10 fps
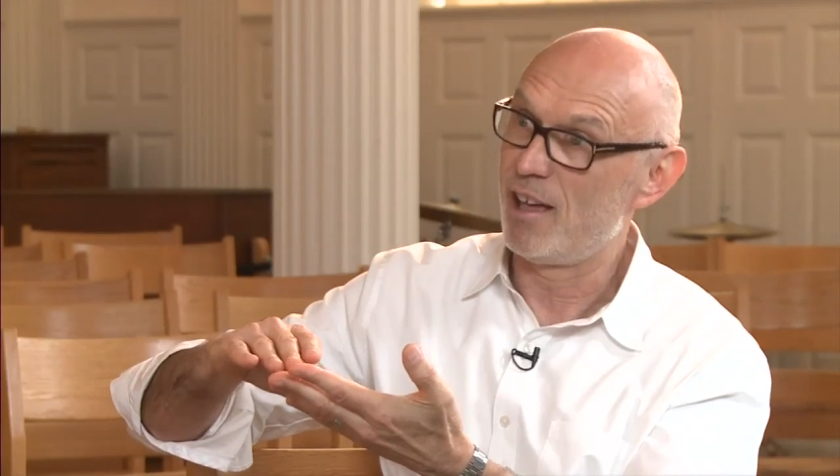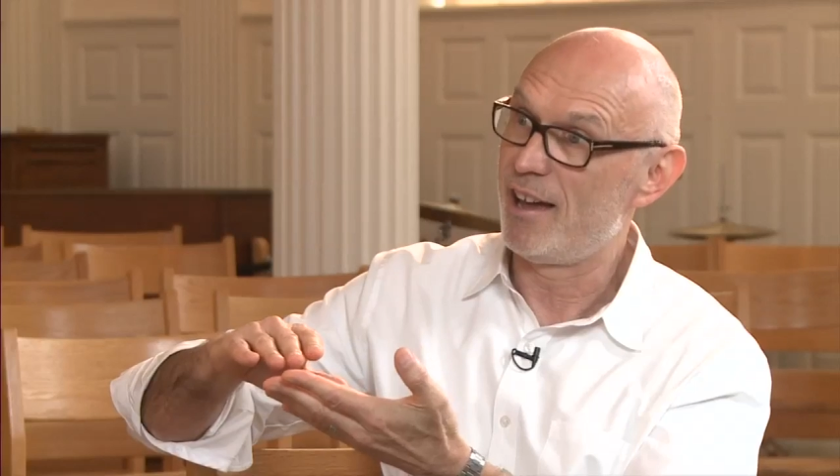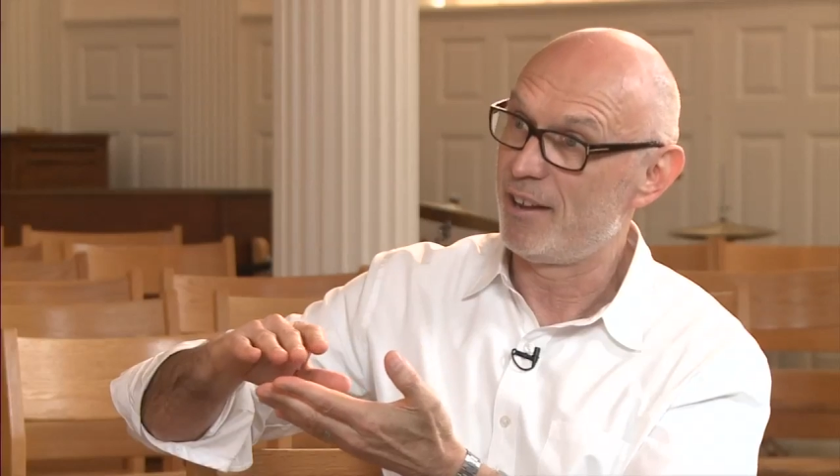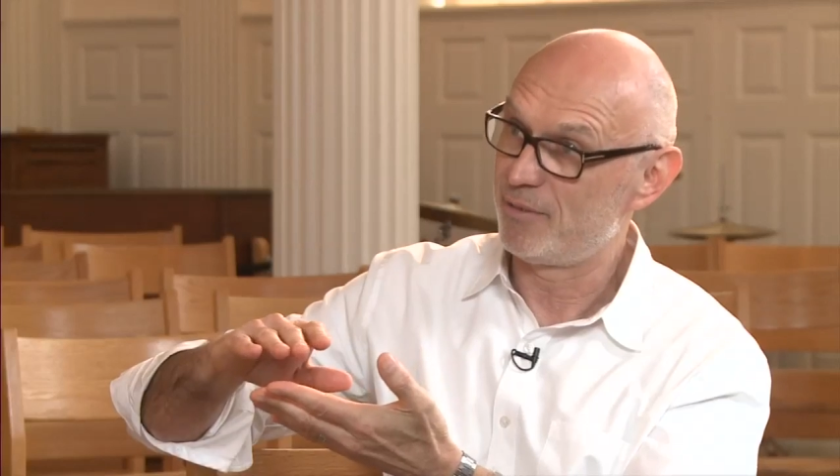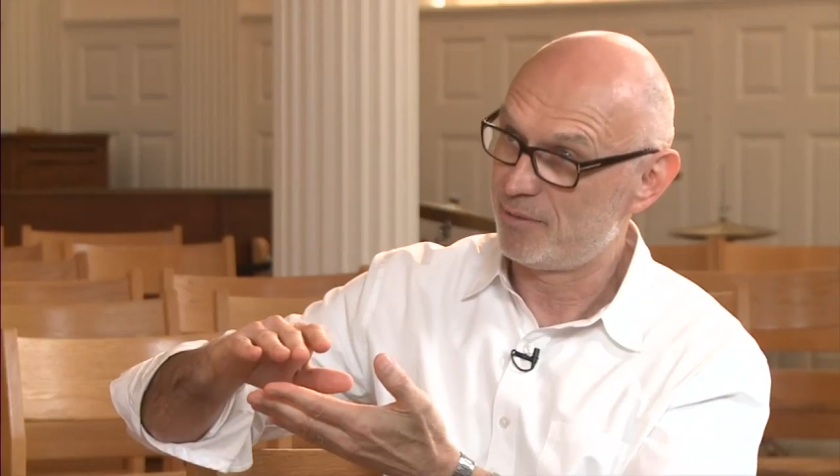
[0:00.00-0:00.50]

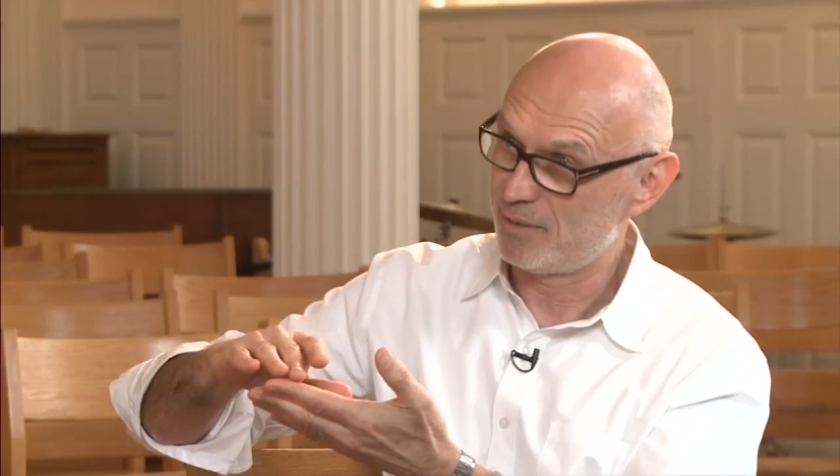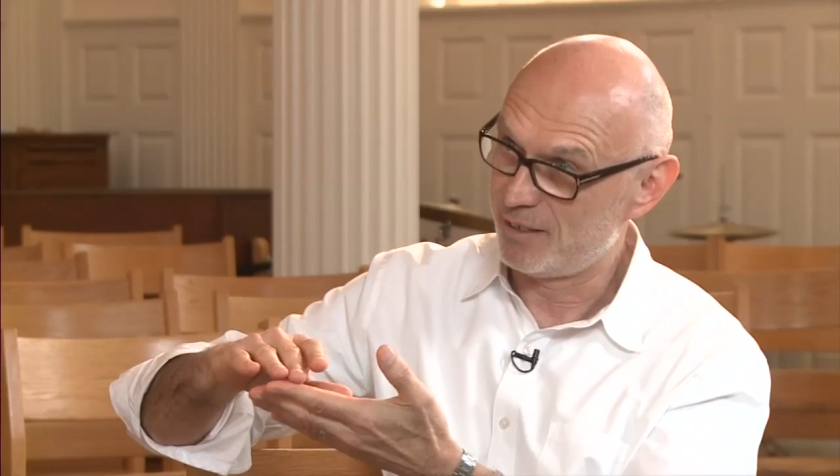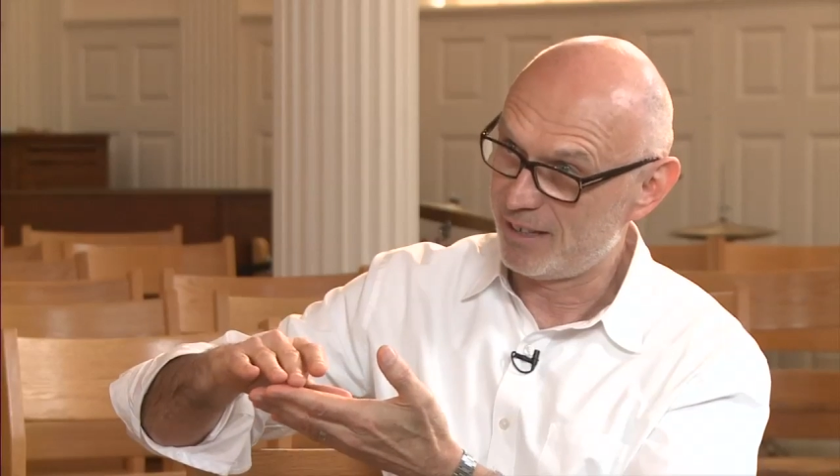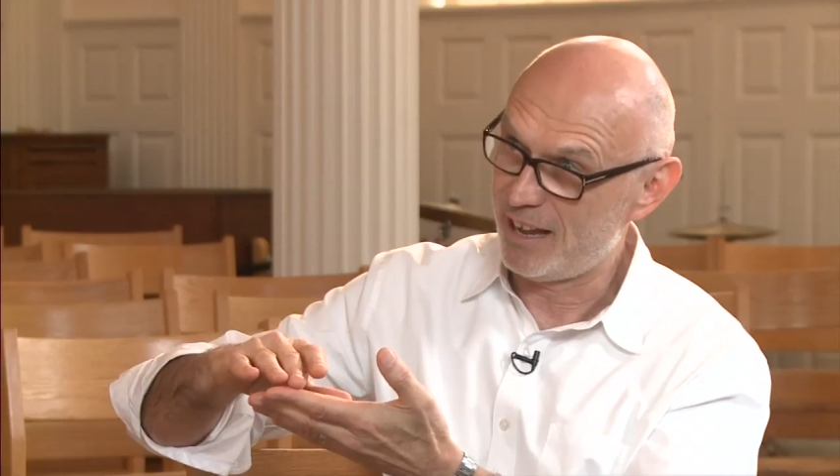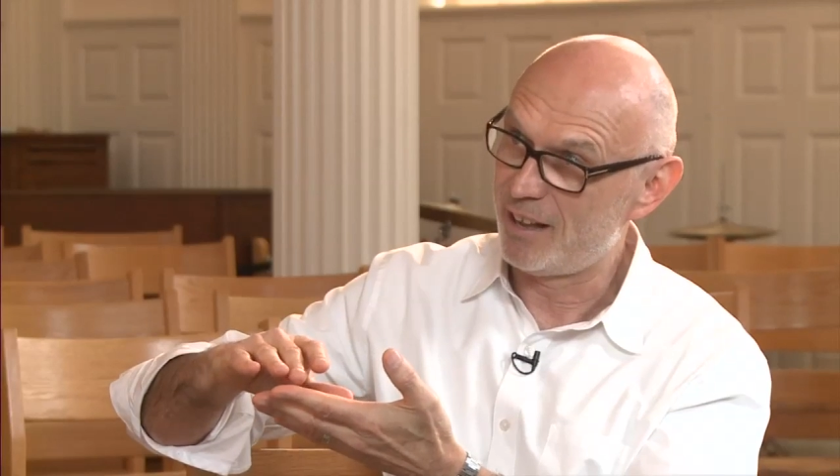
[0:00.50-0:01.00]
life
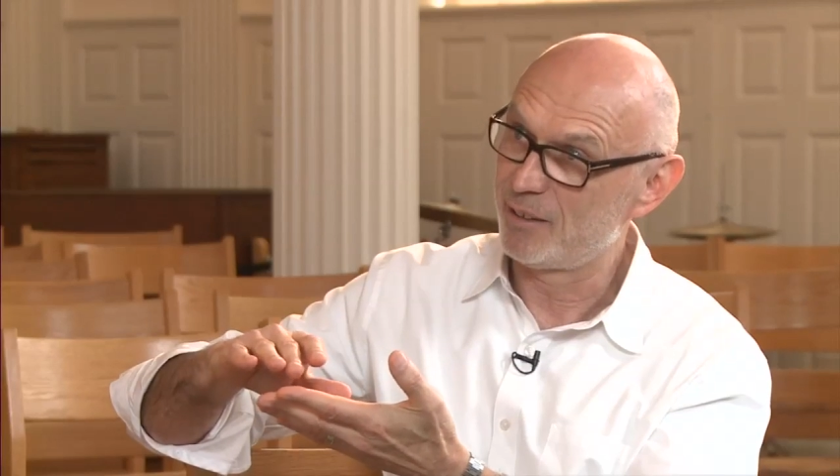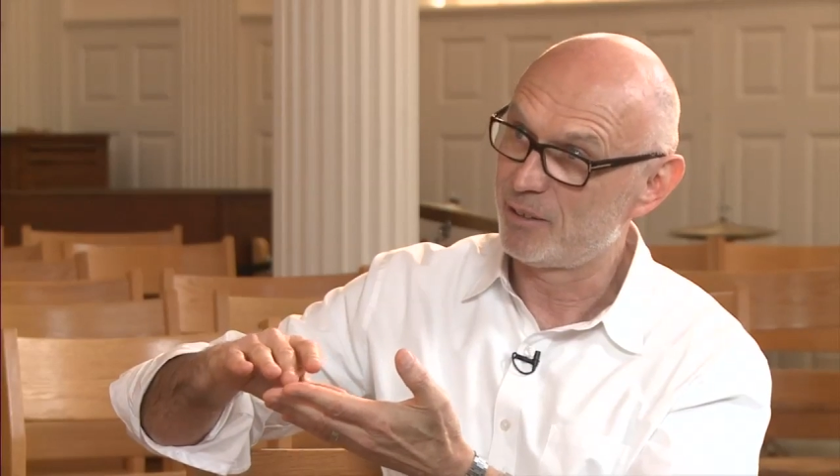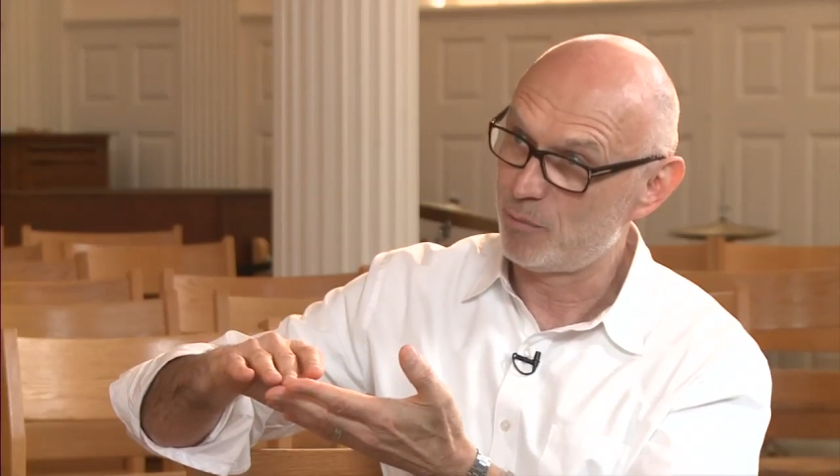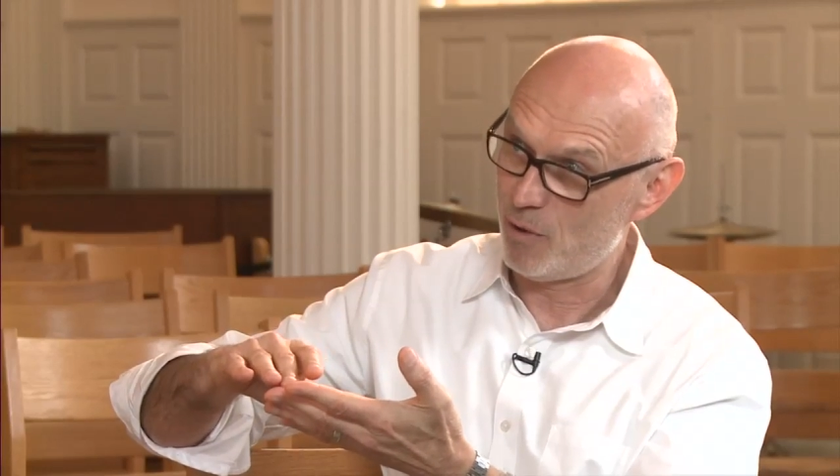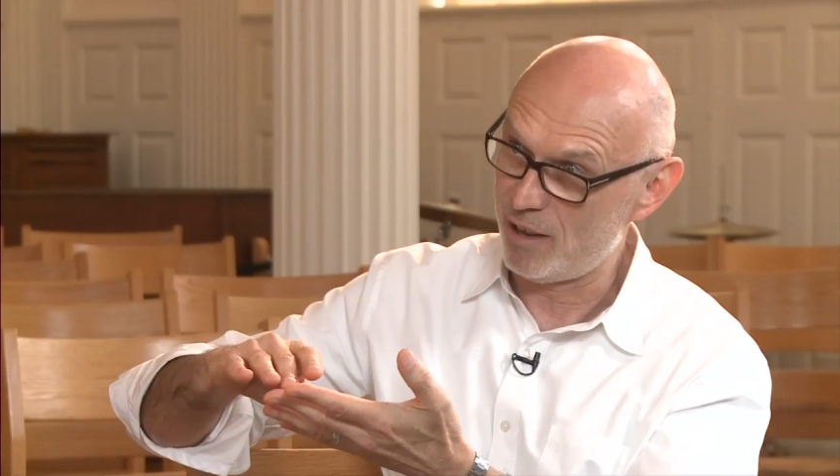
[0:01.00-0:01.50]
uh,
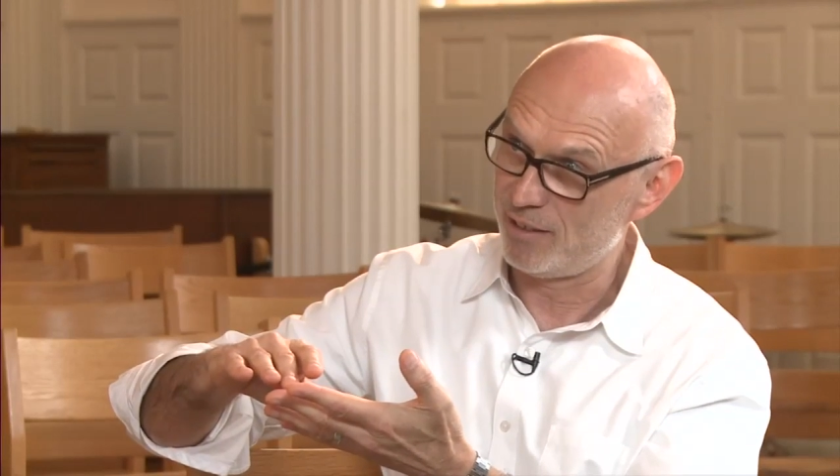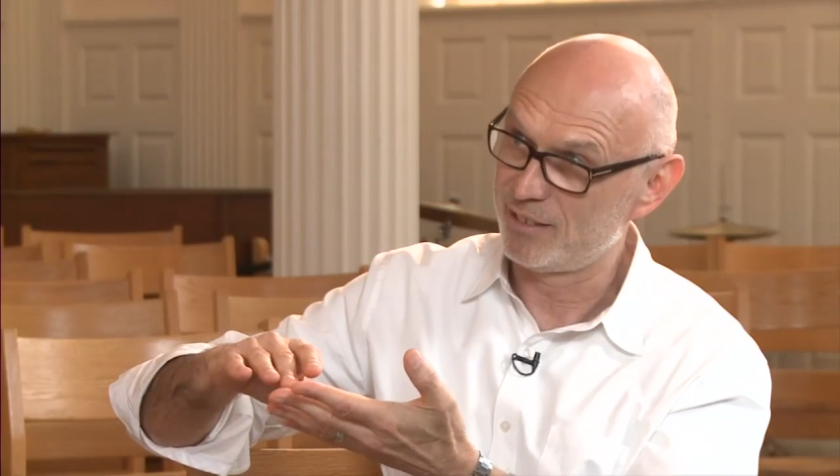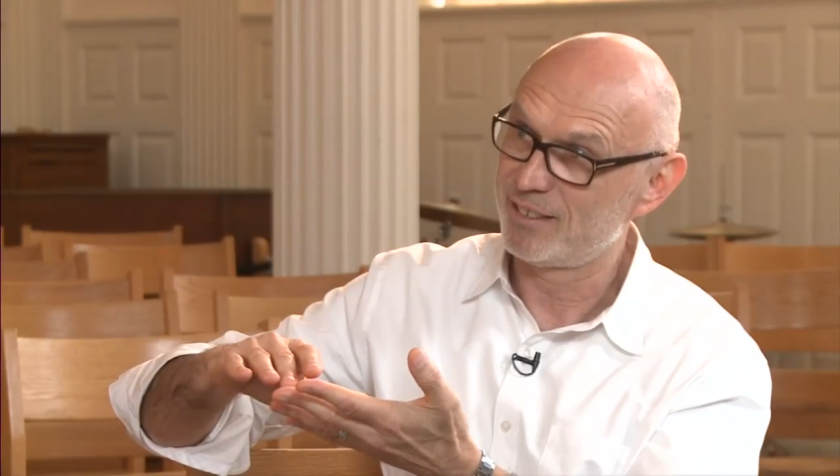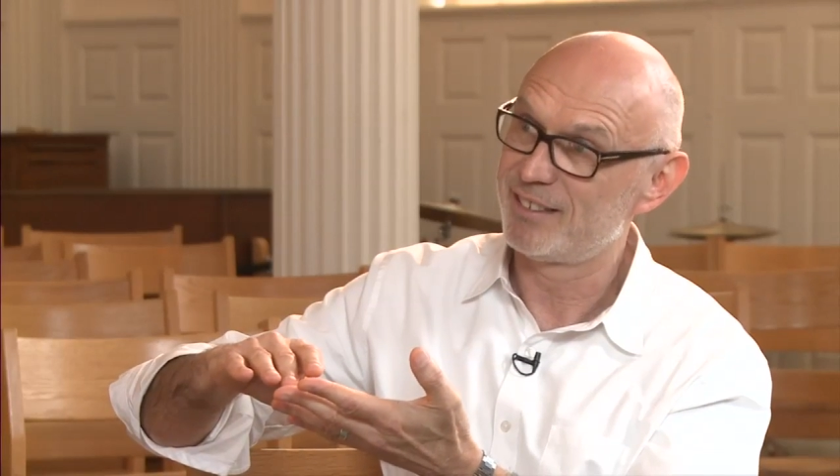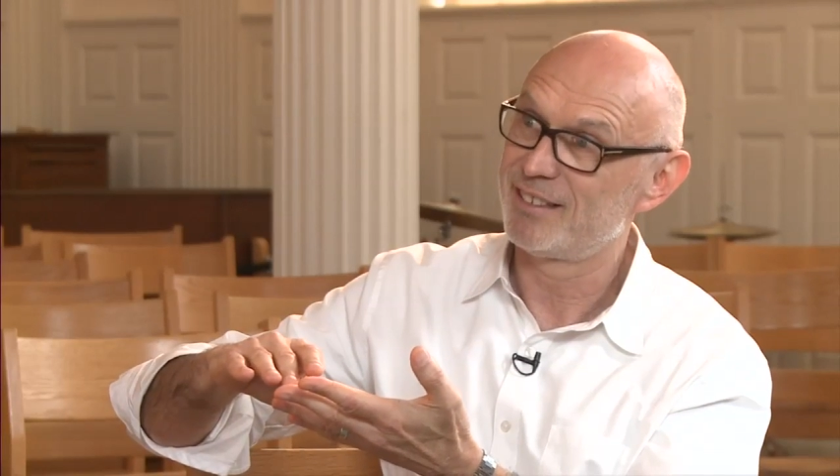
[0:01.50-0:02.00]
health, wealth,